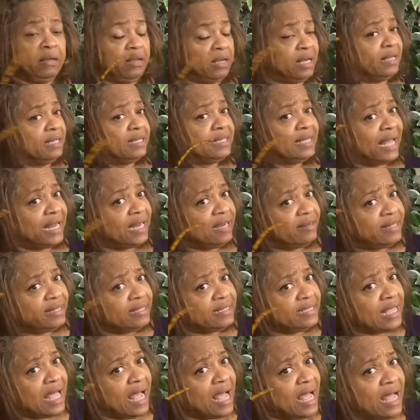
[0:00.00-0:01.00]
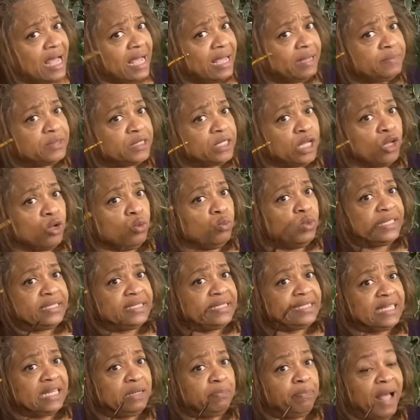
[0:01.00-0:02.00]
A lot of the times we
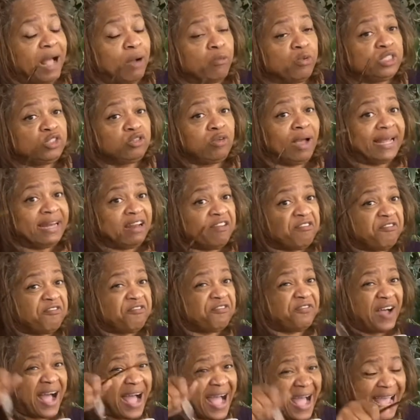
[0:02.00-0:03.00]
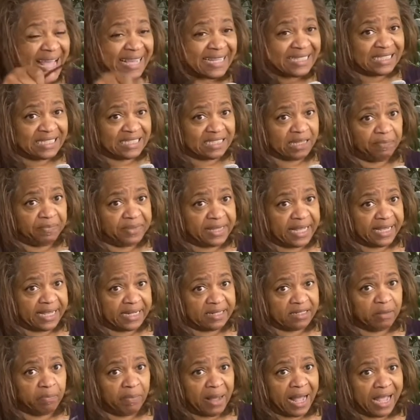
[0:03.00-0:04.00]
sit back, we're trying to find something
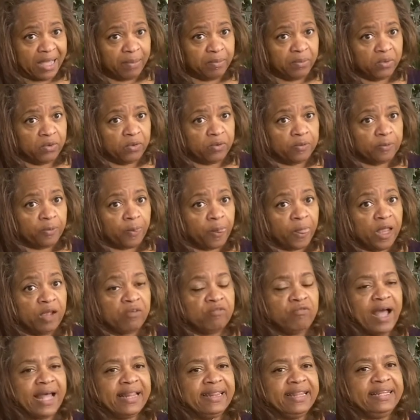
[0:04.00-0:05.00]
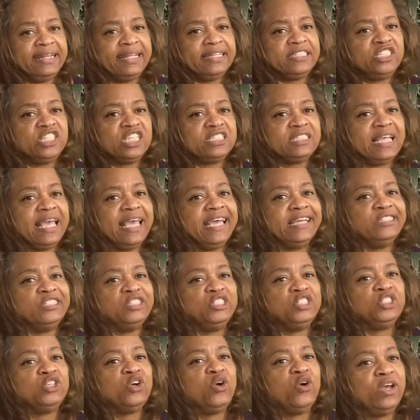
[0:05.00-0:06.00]
in the Bible rather than just
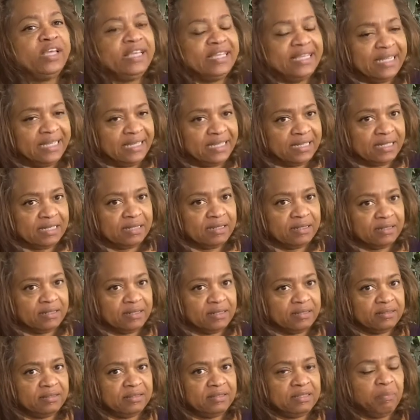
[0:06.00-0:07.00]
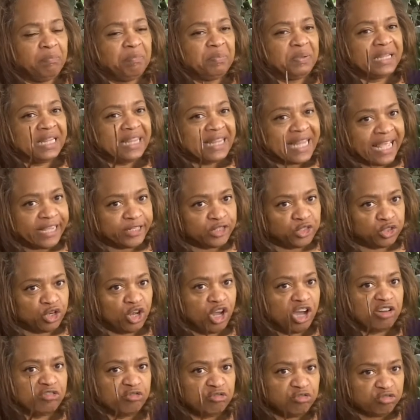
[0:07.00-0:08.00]
enjoying the pleasure
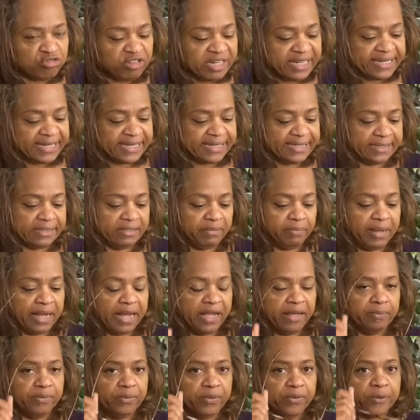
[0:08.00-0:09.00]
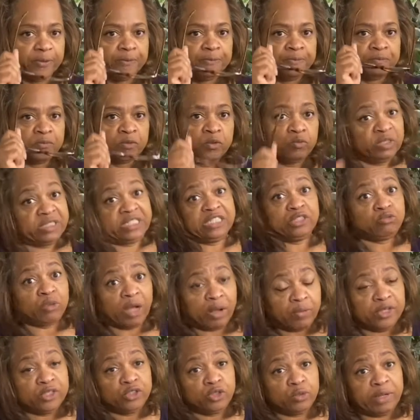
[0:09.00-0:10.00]
of reading the Bible, which is
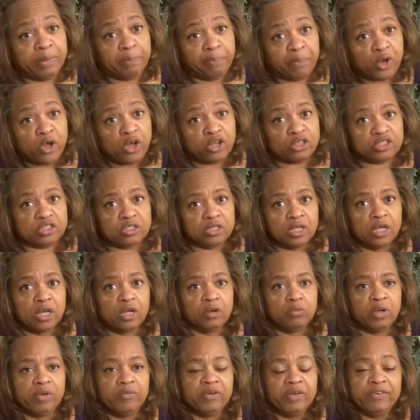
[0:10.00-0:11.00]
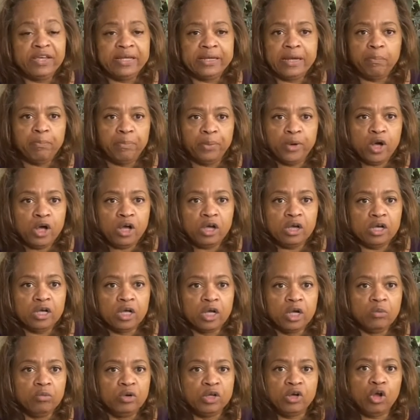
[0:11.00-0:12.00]
what we do in books. When we read a book,
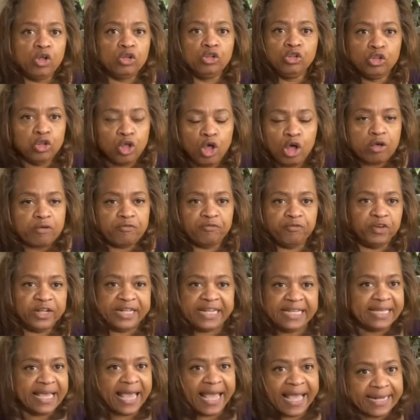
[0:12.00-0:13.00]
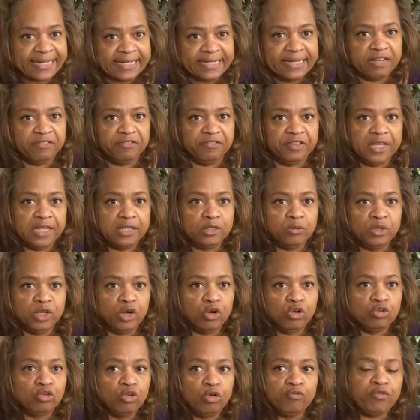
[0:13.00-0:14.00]
we don't look for the end of it. We
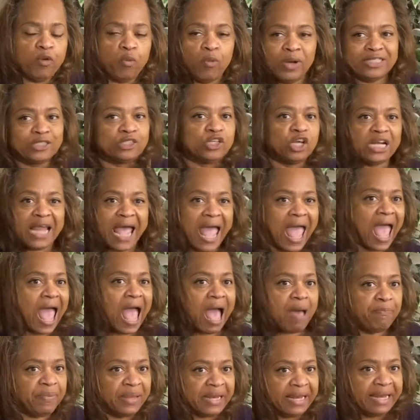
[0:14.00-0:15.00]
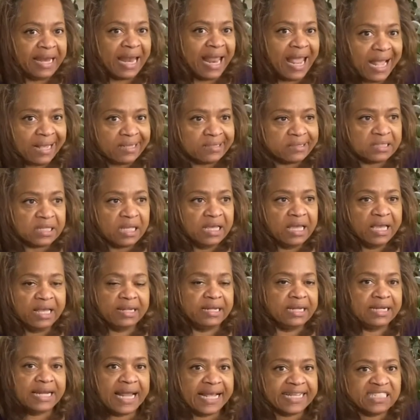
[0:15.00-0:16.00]
don't look for what's going to happen next in
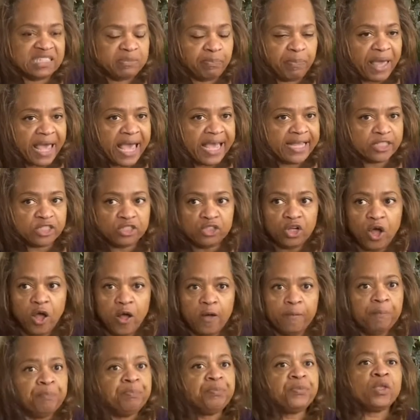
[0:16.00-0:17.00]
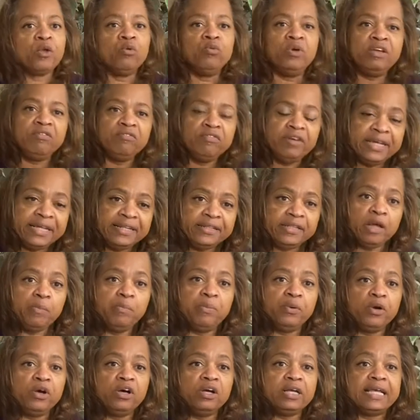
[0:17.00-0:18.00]
the next page. No, we read the
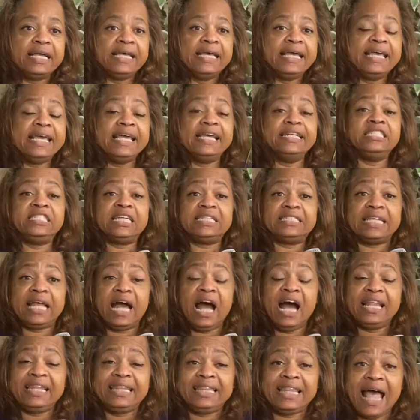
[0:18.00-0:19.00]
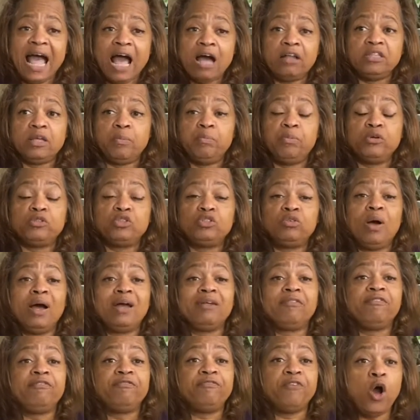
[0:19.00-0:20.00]
book and just allow the book to
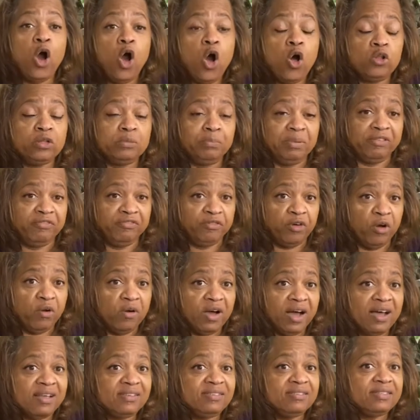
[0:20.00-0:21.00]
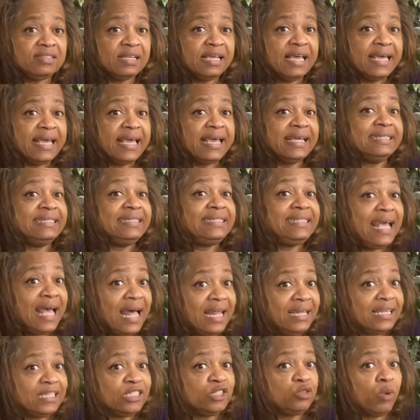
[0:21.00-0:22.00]
unfold before us and
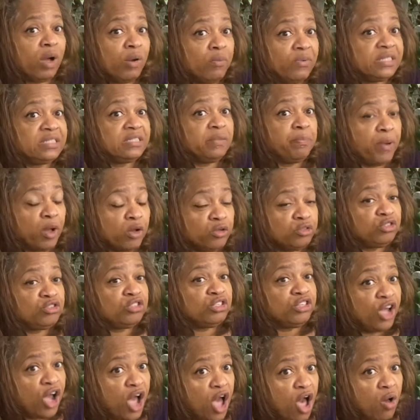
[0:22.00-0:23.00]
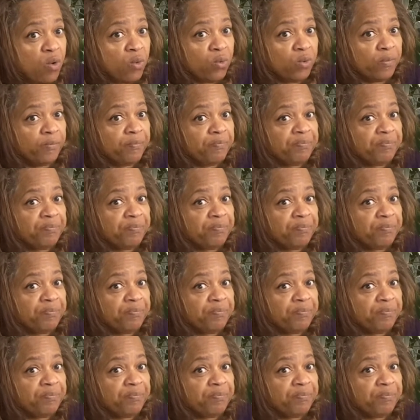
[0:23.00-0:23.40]
tell us what we're supposed to know.